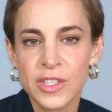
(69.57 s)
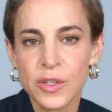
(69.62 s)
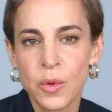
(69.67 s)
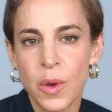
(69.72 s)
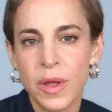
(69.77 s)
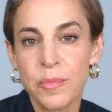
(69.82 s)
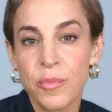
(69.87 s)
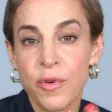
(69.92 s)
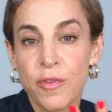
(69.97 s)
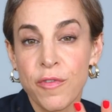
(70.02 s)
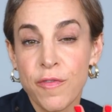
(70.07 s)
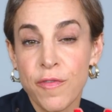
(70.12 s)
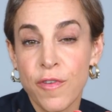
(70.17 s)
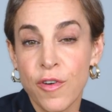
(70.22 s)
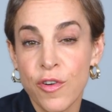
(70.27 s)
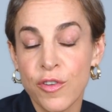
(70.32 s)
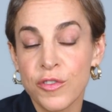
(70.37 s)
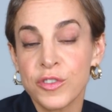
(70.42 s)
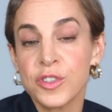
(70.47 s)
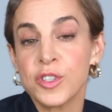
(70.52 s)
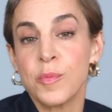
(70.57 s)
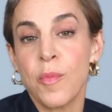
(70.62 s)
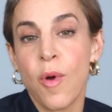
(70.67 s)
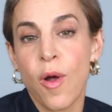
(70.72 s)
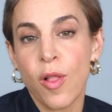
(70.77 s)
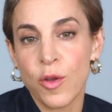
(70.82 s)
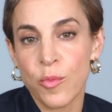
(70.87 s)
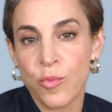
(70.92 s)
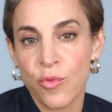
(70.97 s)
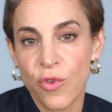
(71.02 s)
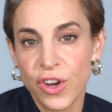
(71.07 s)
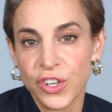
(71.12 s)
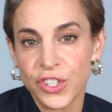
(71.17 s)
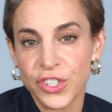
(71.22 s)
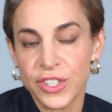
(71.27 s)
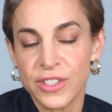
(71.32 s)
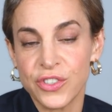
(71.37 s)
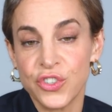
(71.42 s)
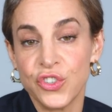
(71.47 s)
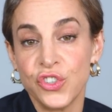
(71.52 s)
so I prefer smaller
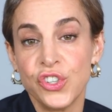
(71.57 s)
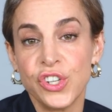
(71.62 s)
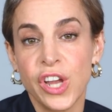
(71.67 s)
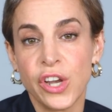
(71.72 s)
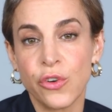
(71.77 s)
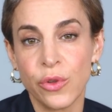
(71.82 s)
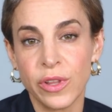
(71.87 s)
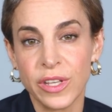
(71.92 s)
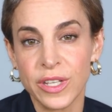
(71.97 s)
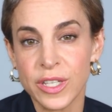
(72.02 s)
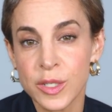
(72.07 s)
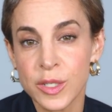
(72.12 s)
brushes, generally